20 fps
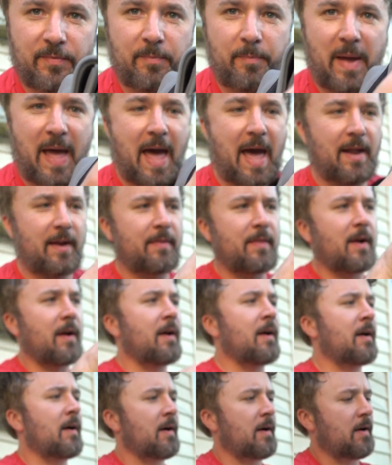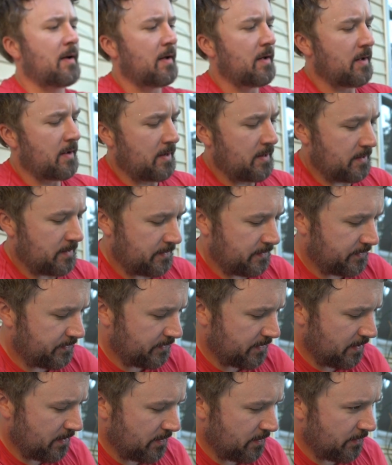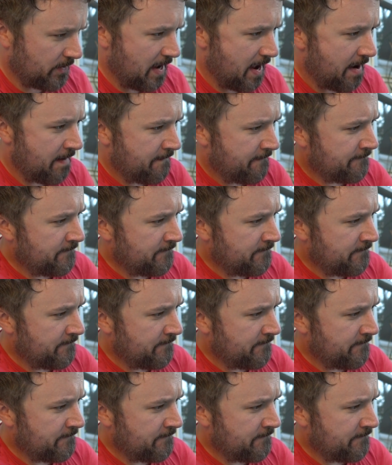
pad in there. So yeah.